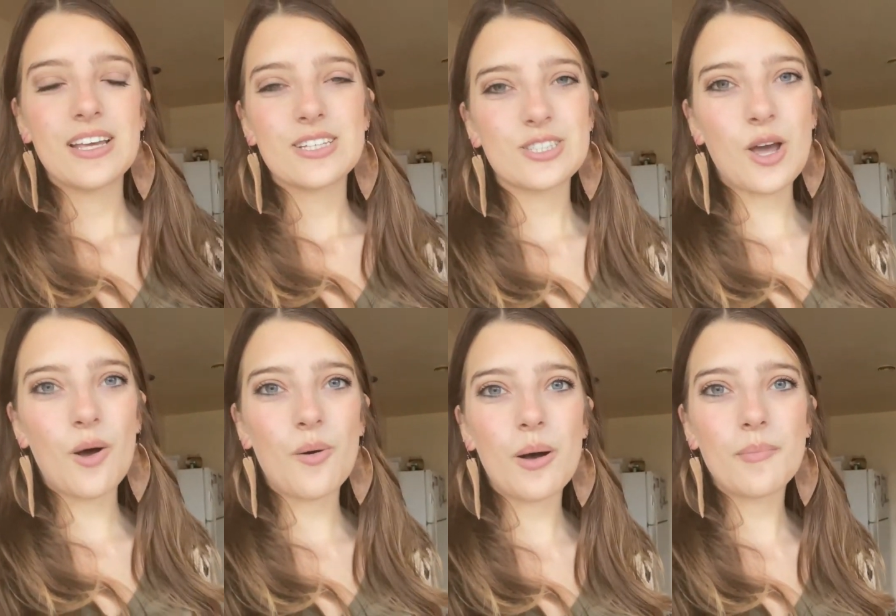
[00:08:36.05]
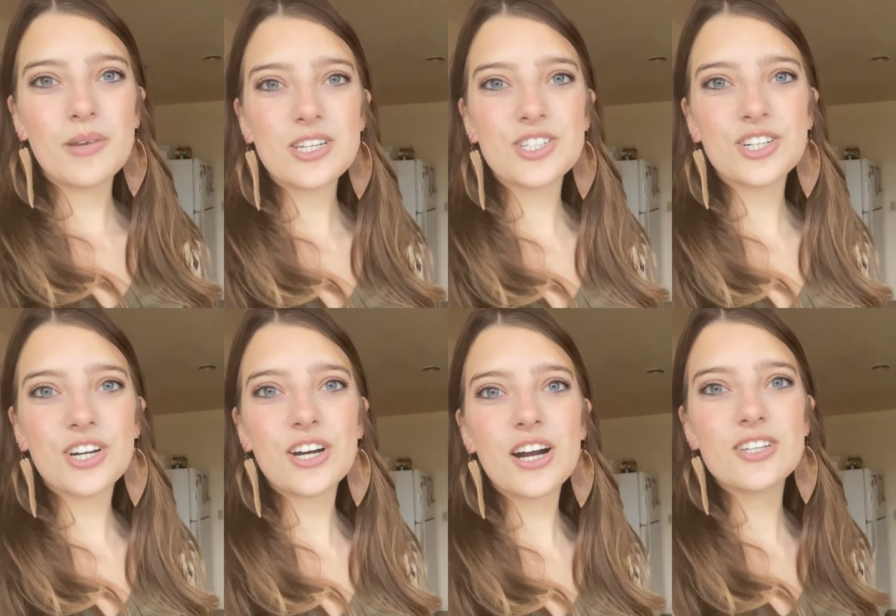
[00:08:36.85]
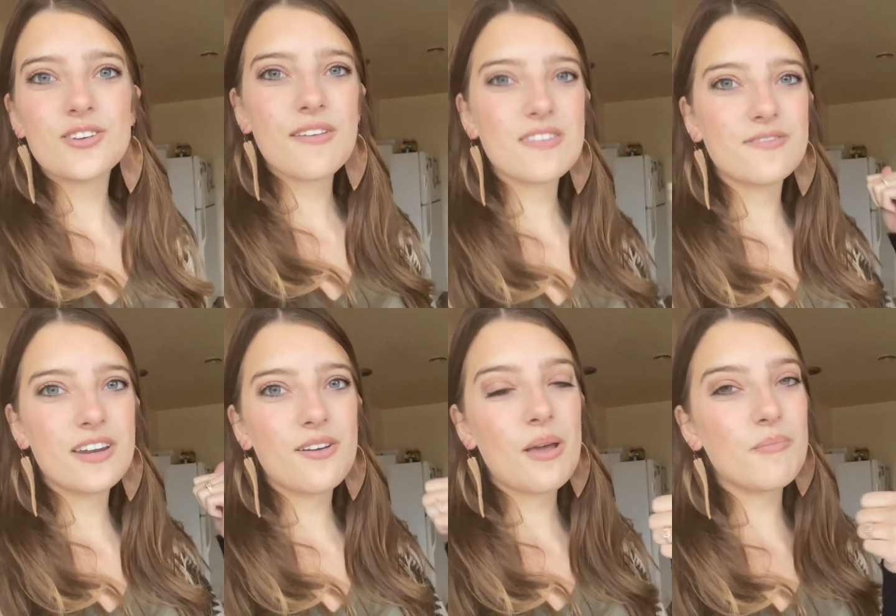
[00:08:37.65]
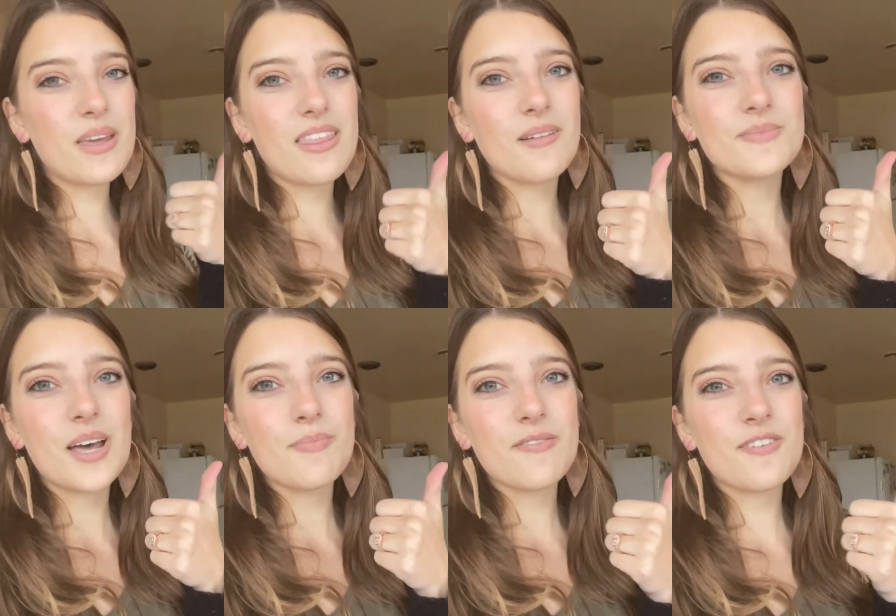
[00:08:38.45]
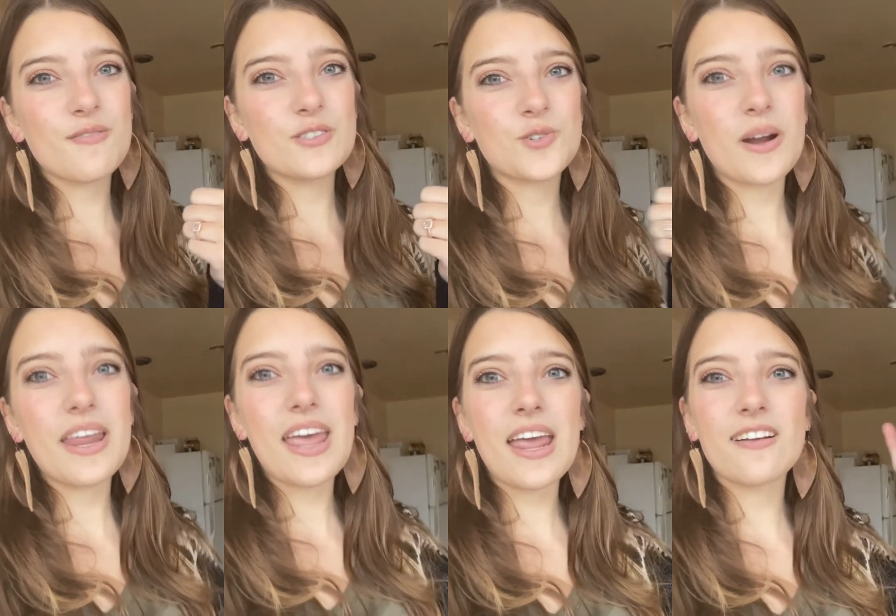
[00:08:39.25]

So be sure to give this video a big thumbs up if you enjoyed it,